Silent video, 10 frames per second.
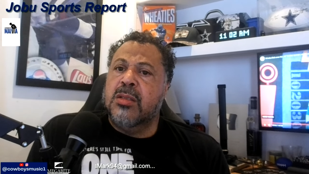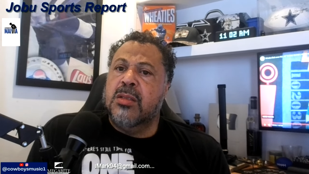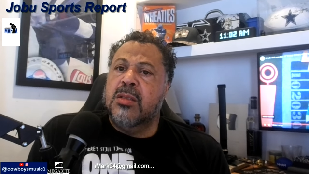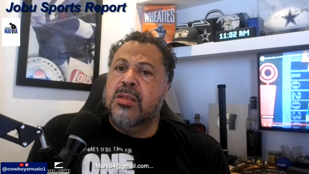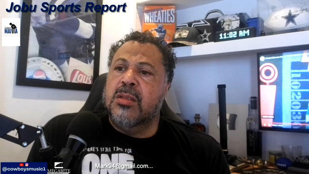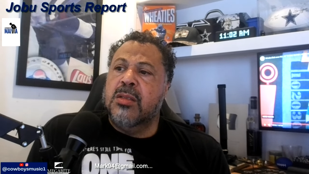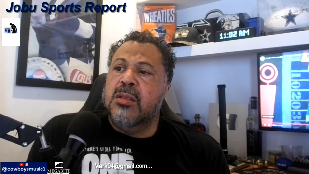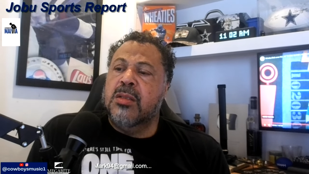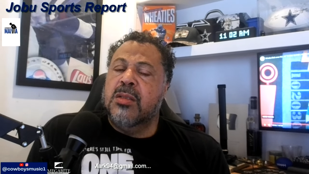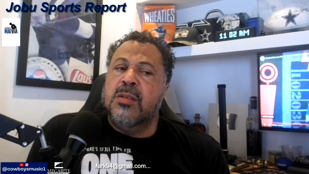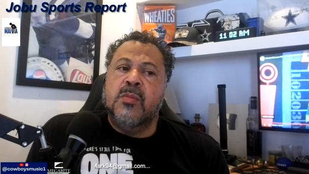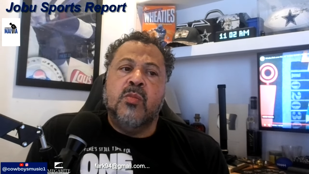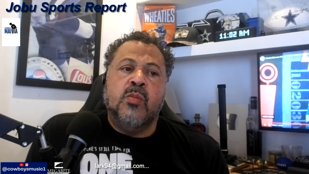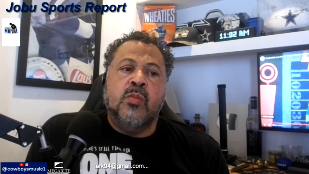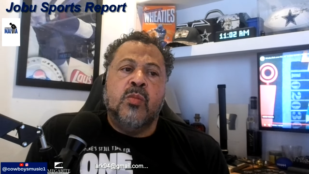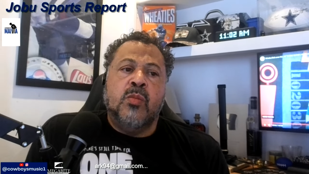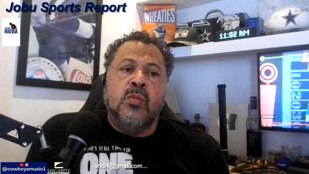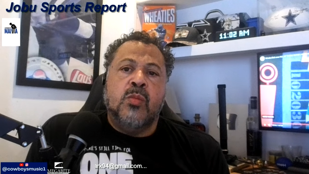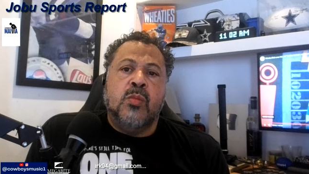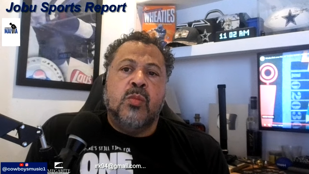
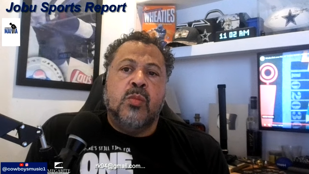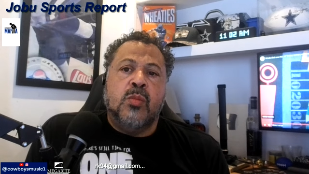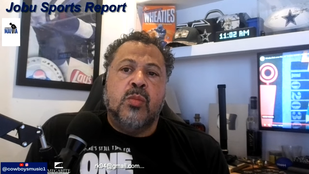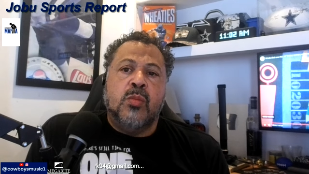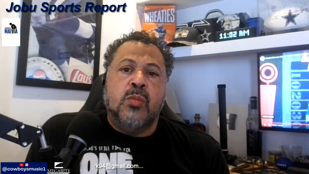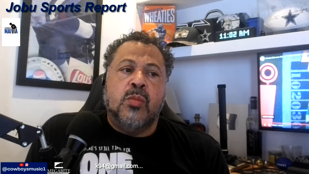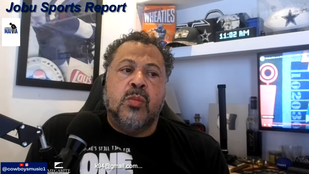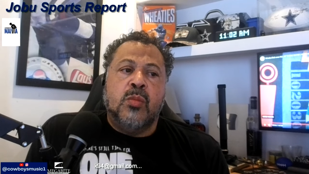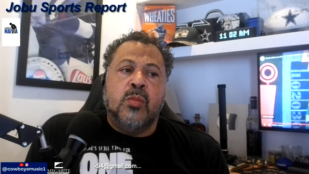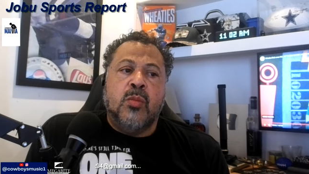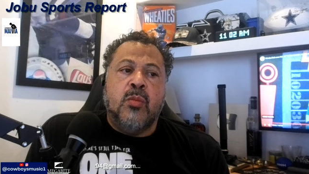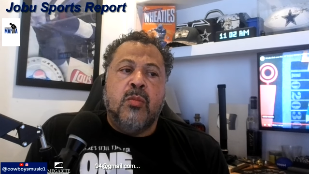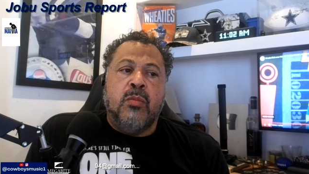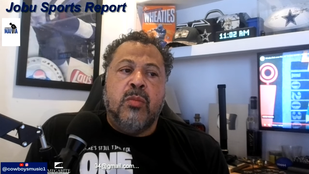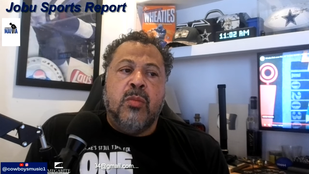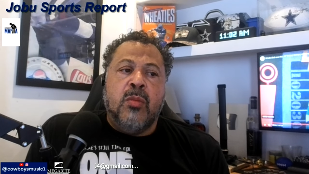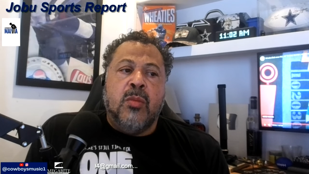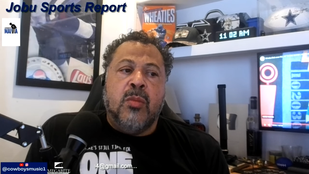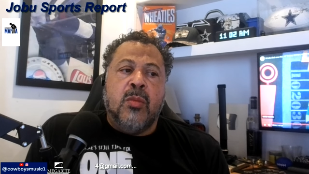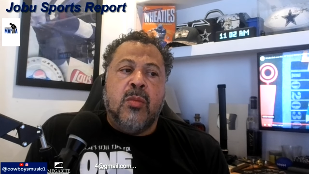
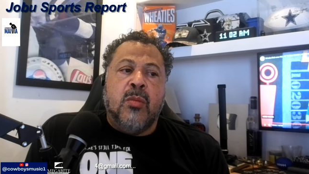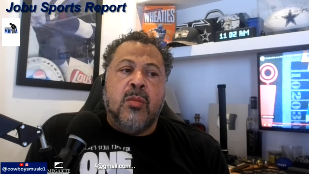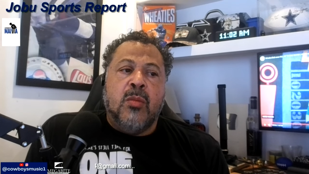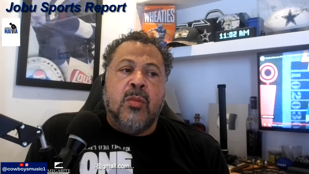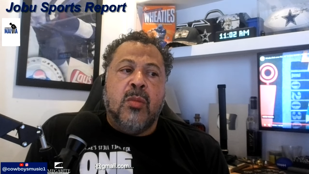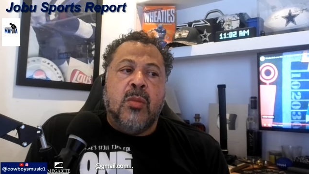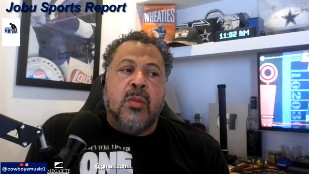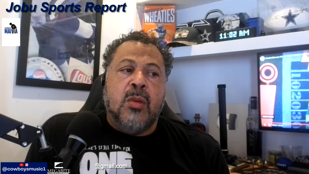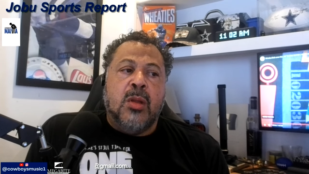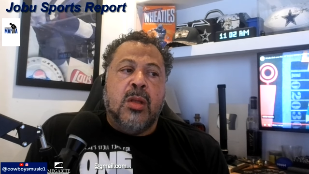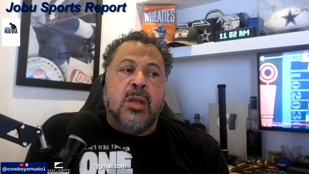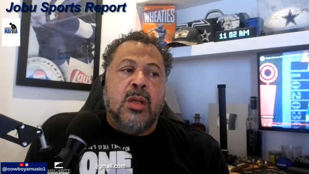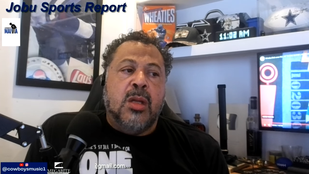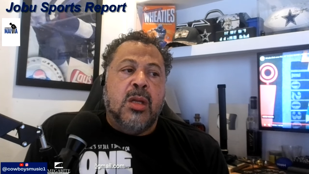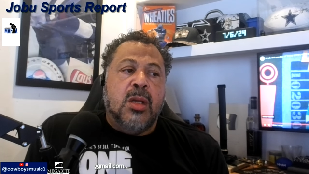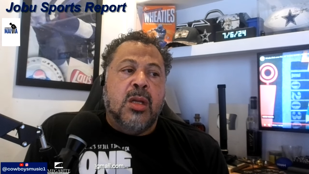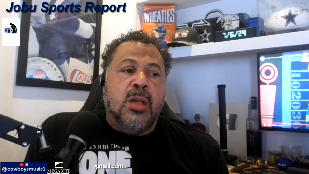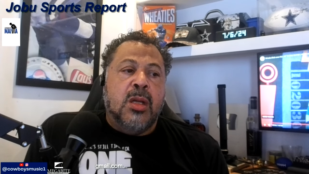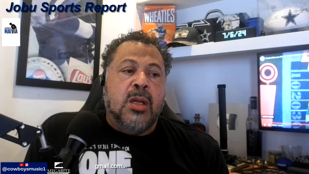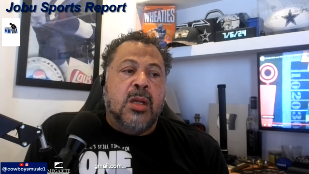
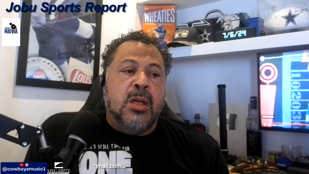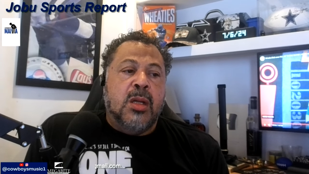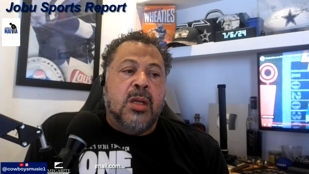Nobody speaks.